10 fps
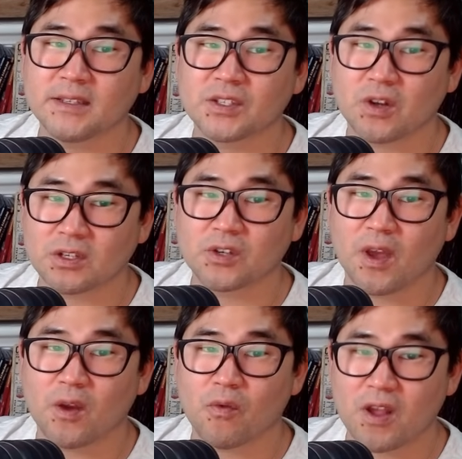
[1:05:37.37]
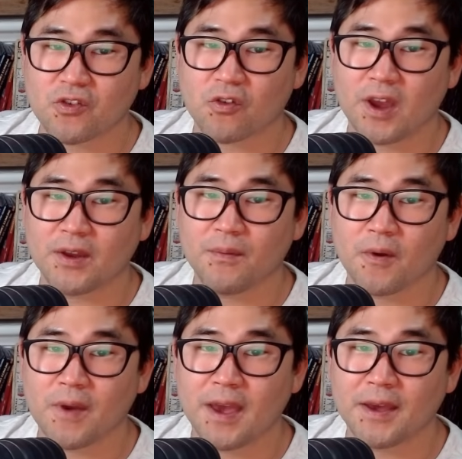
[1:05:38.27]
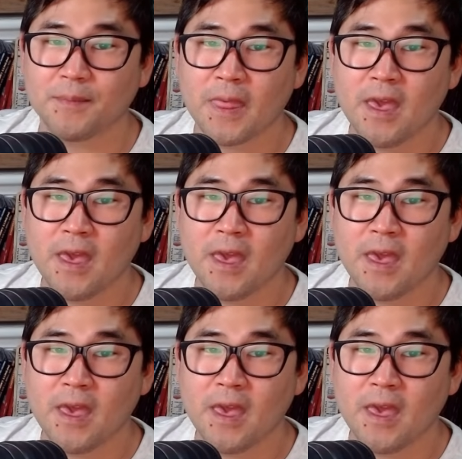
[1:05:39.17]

starts going retrograde, okay?